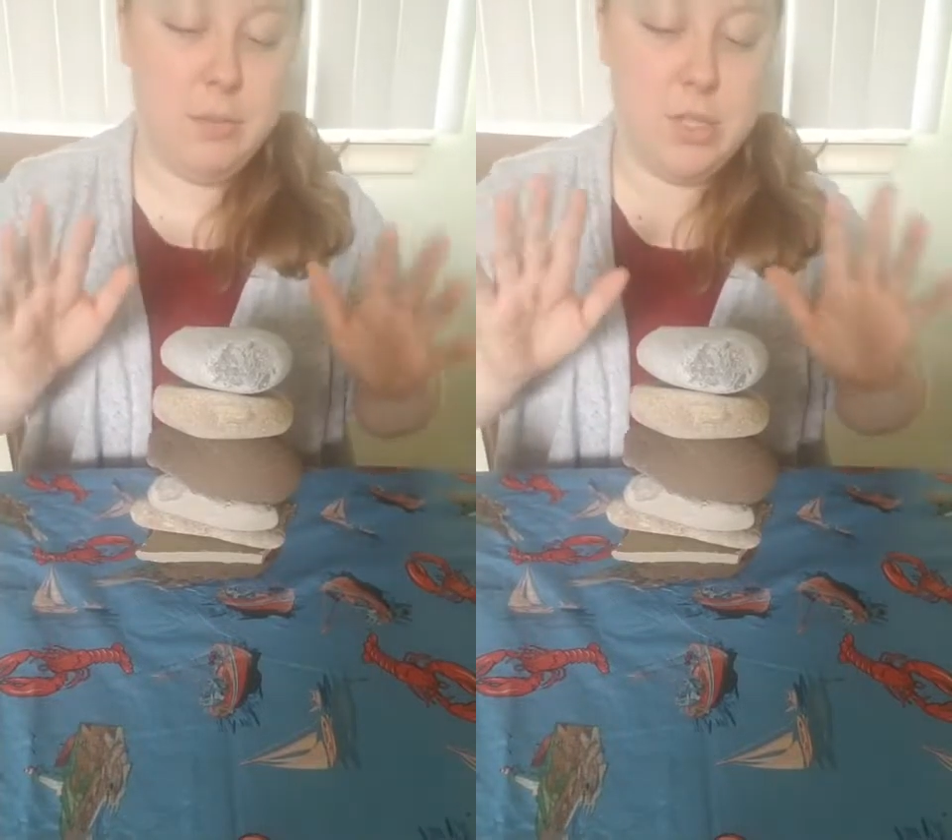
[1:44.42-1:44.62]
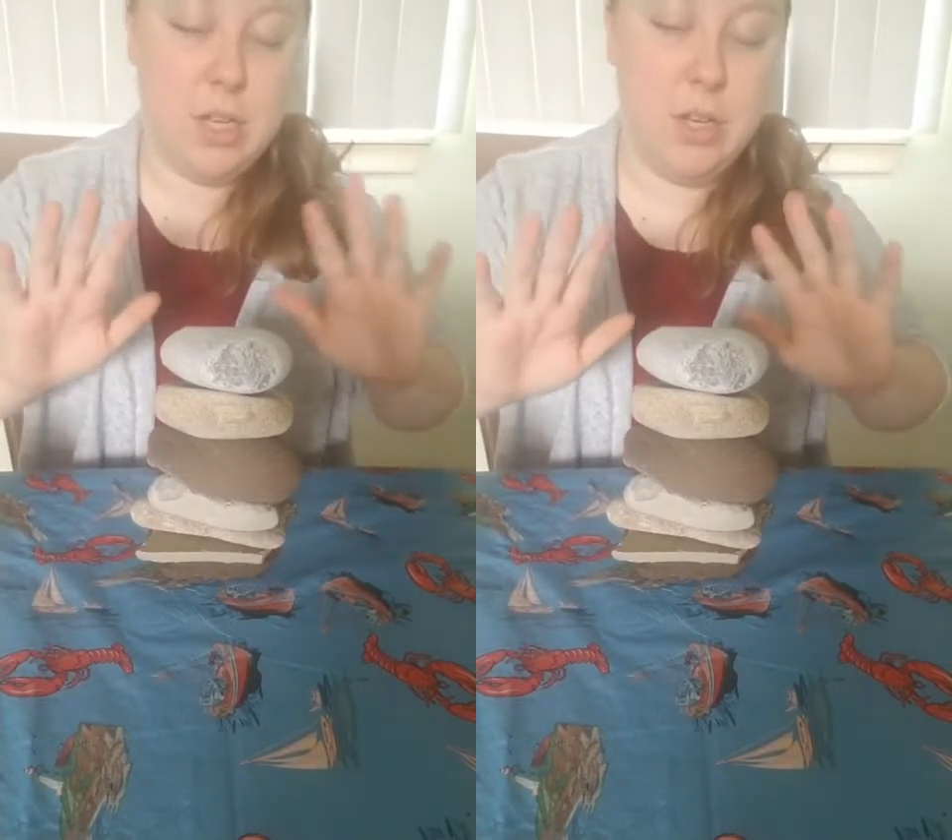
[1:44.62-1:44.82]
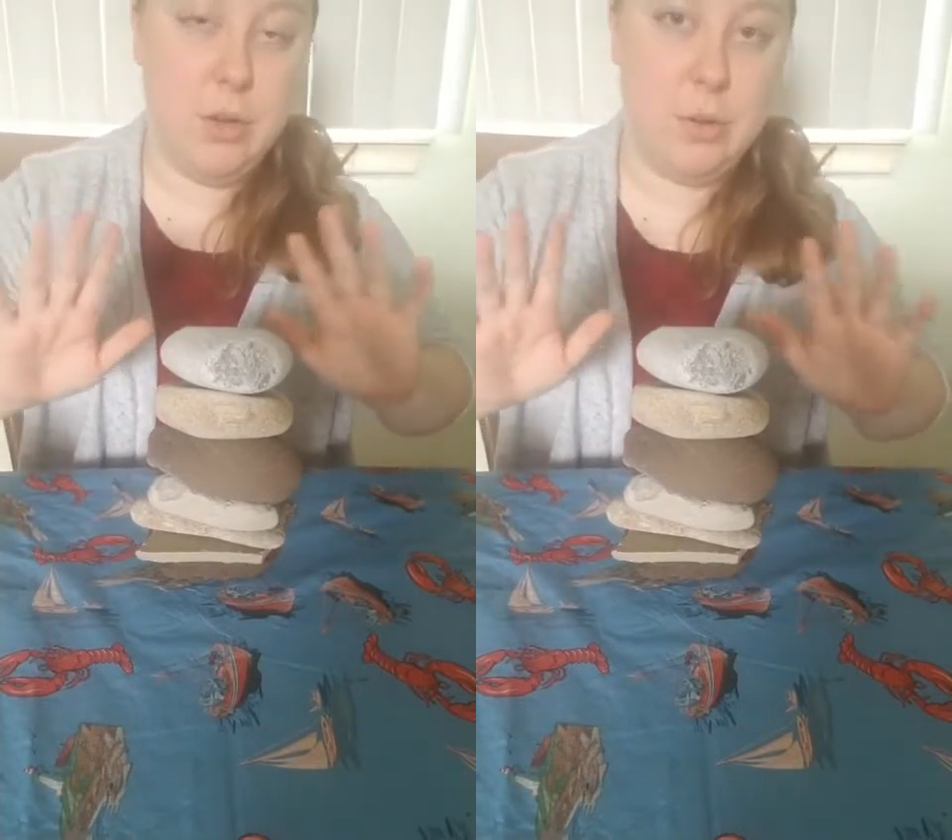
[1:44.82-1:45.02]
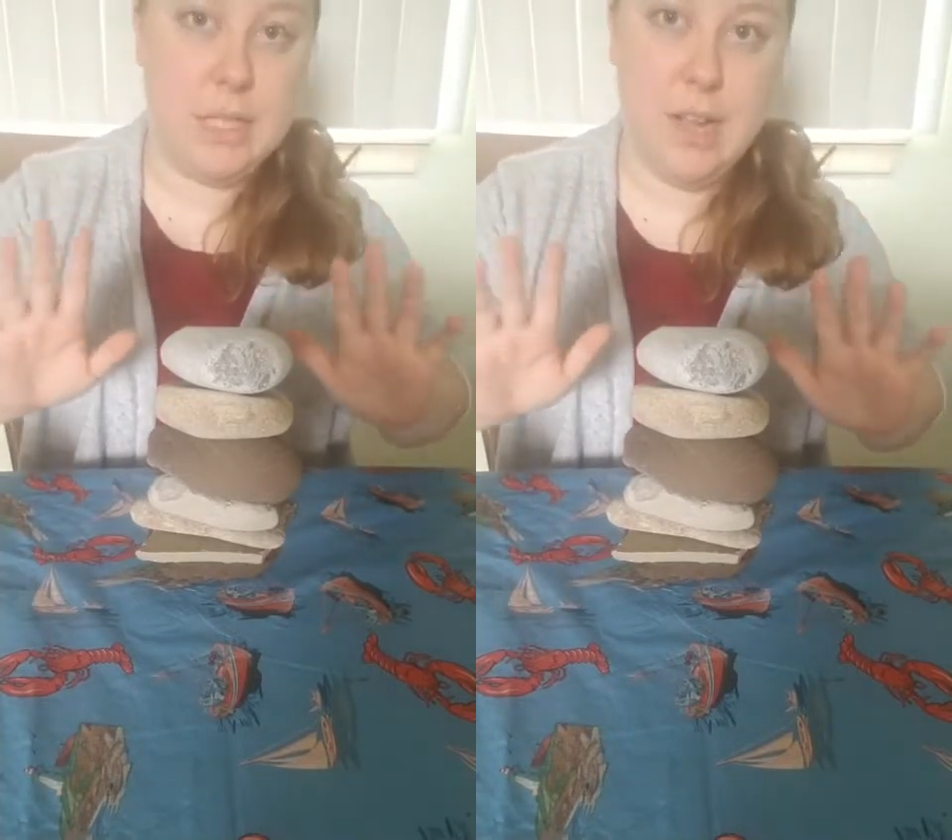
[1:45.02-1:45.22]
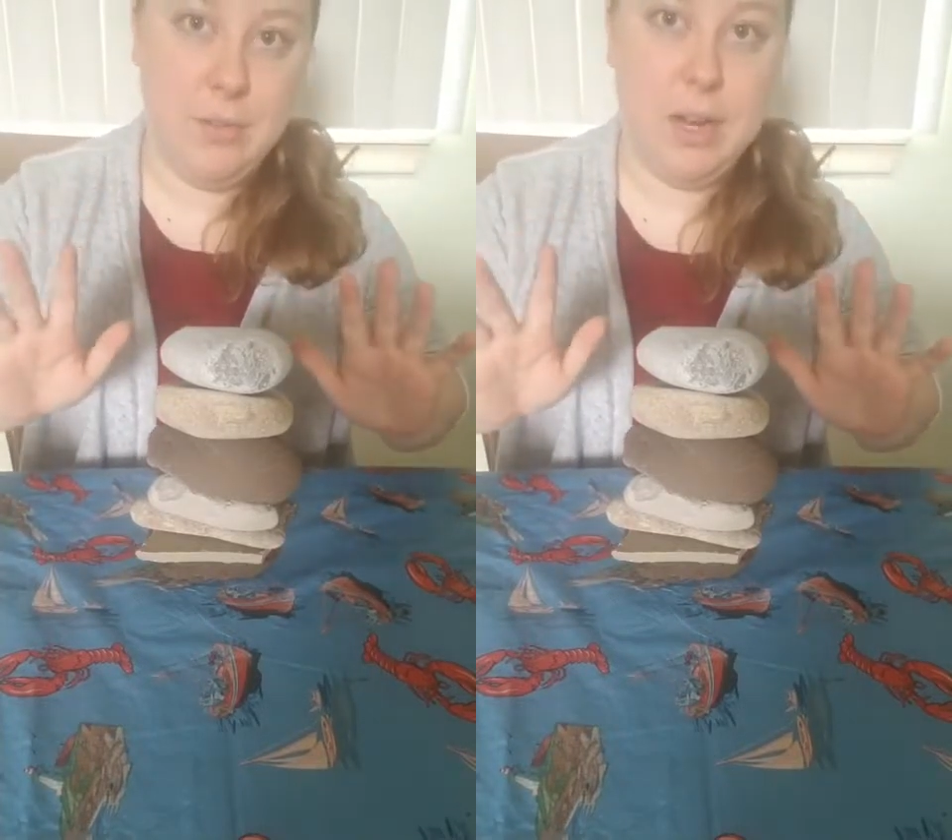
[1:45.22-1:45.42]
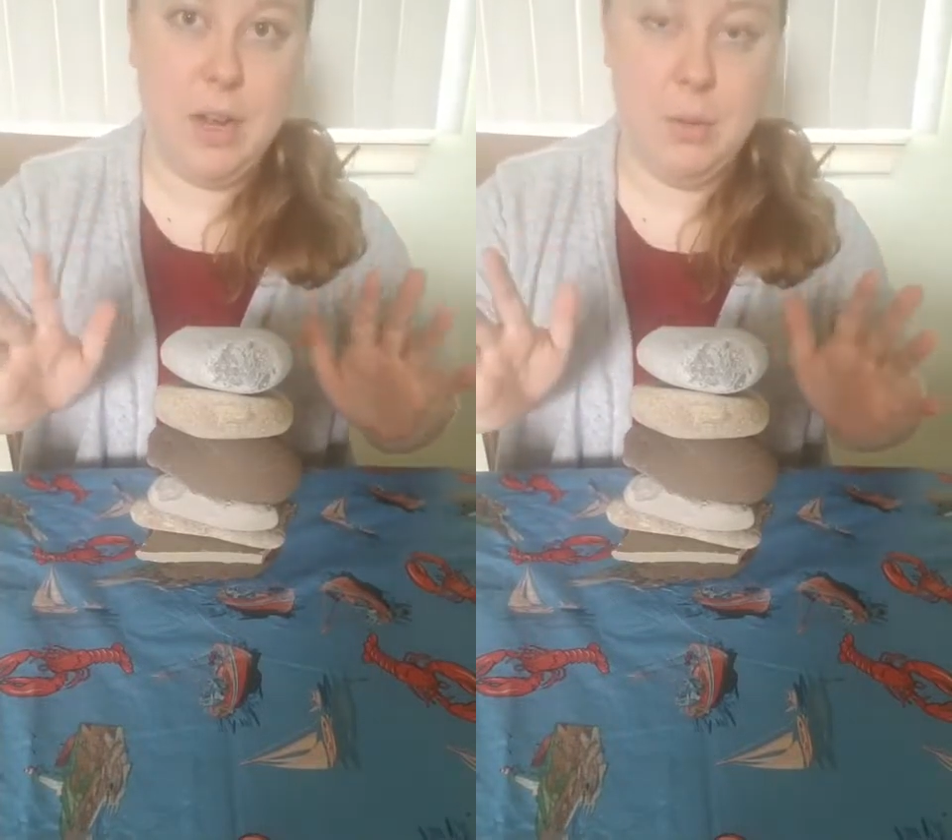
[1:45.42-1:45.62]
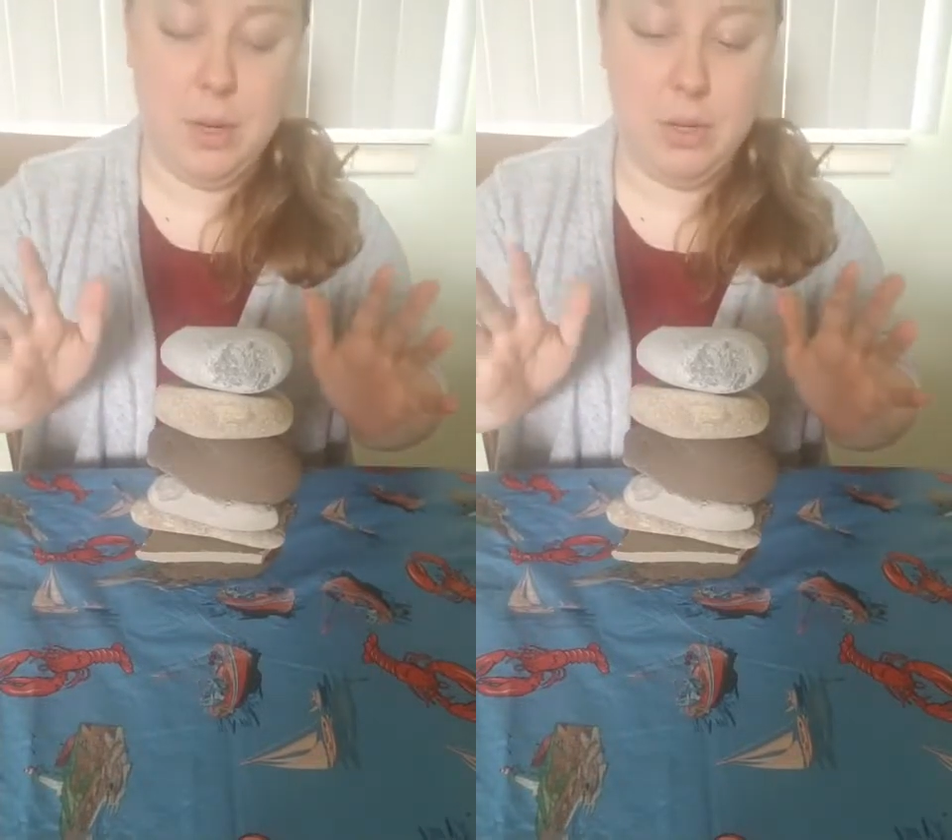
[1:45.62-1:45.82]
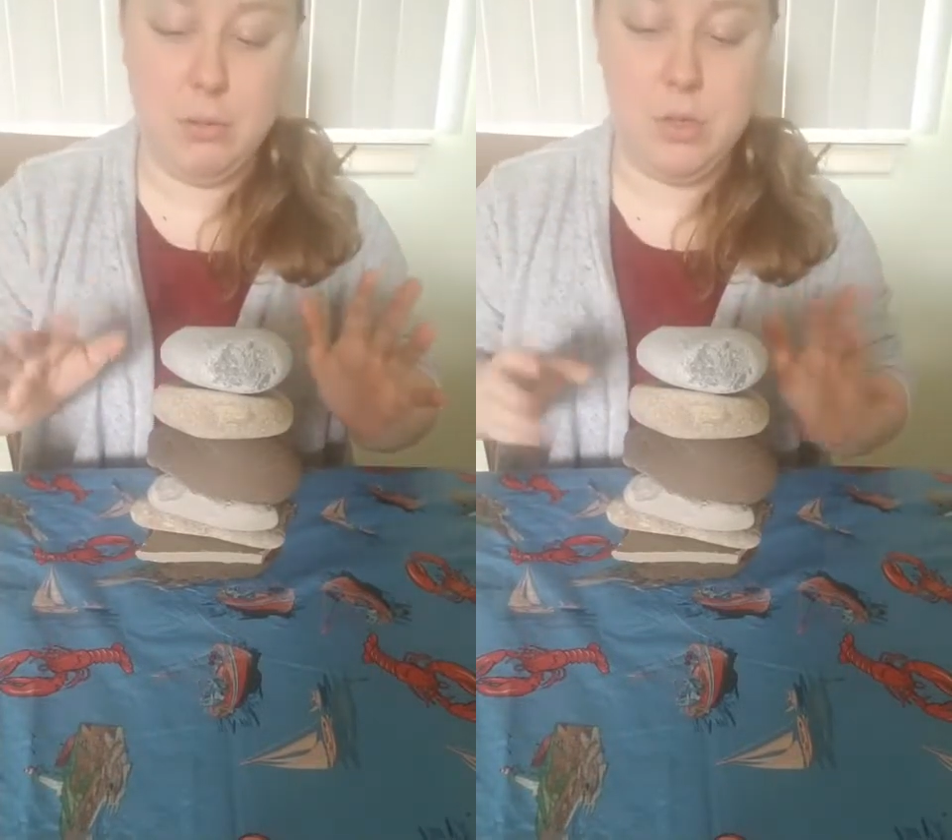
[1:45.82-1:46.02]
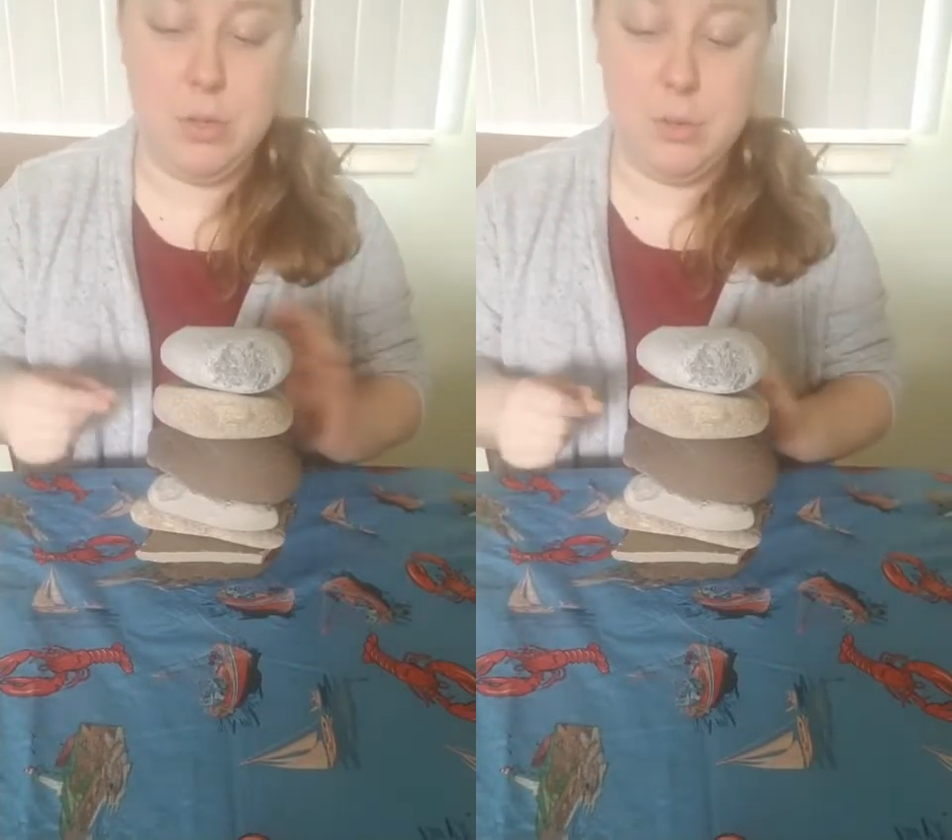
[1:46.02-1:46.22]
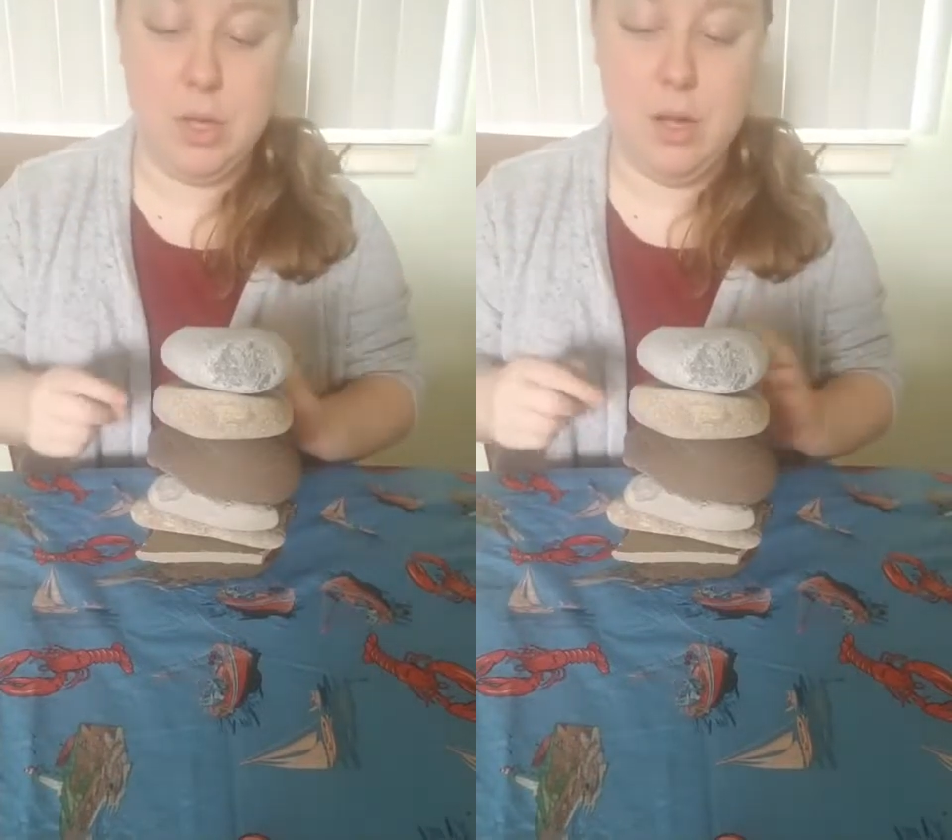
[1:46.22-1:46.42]
just going to go to seven. I don't want to go
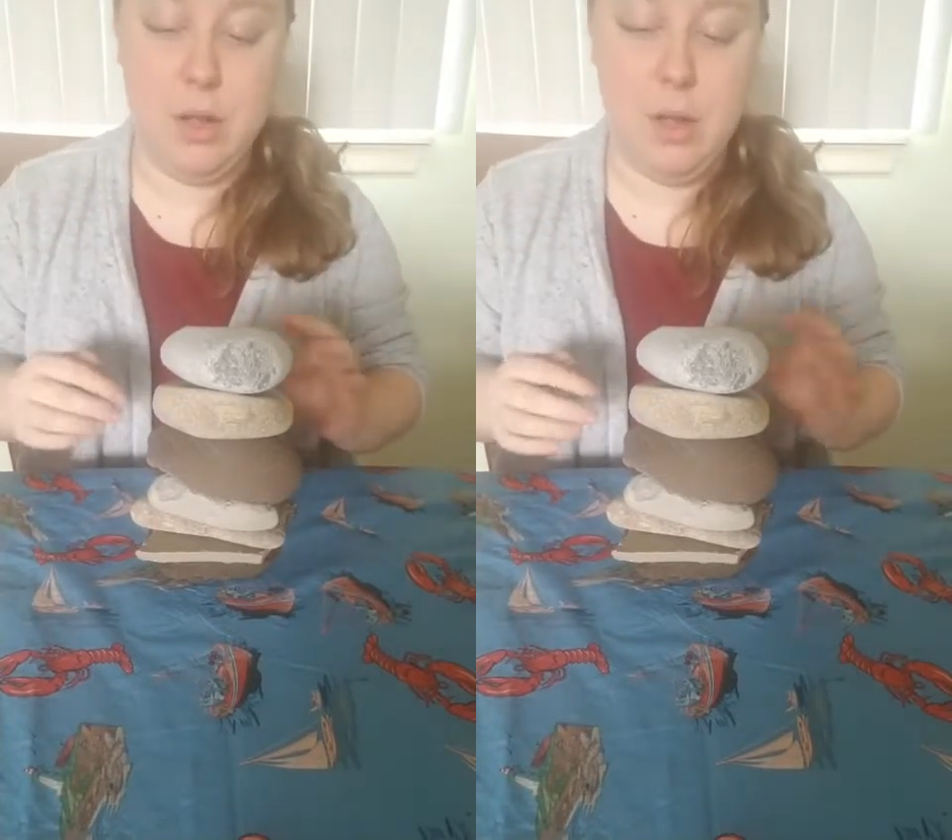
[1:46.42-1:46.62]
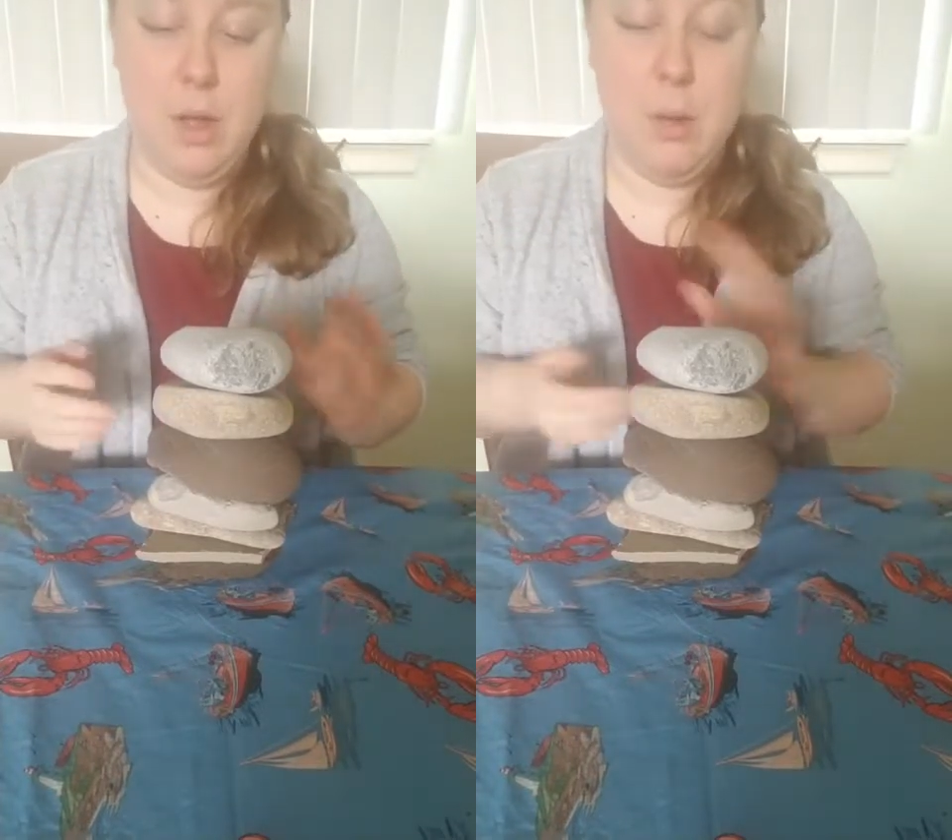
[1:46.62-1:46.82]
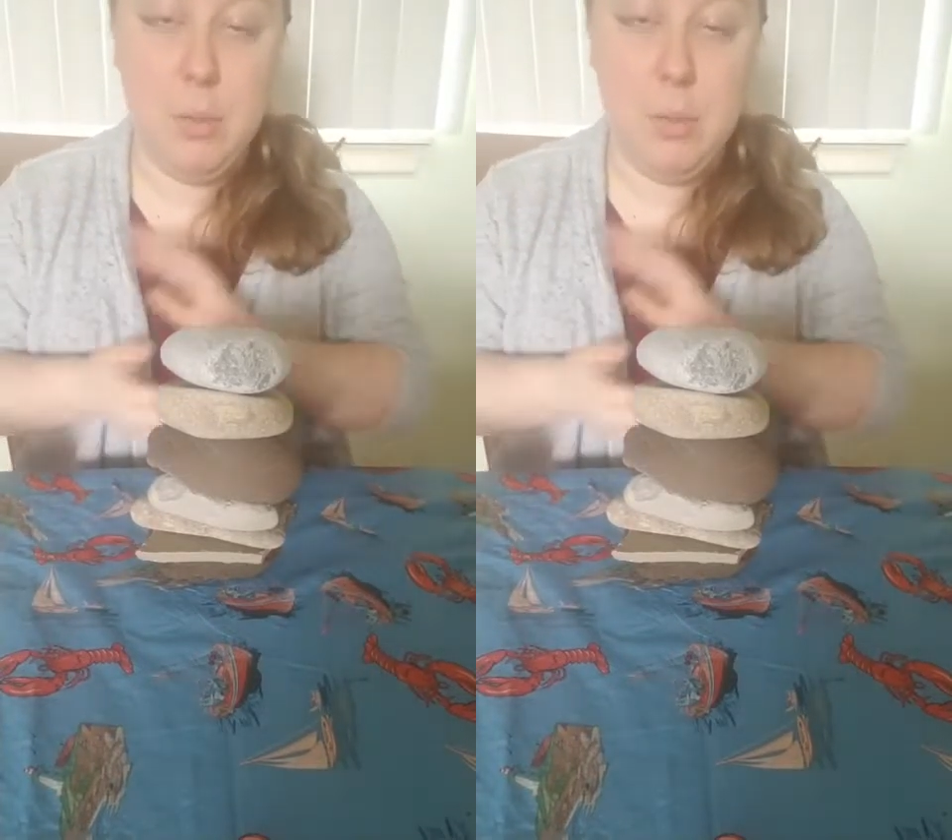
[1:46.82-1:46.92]
too tall,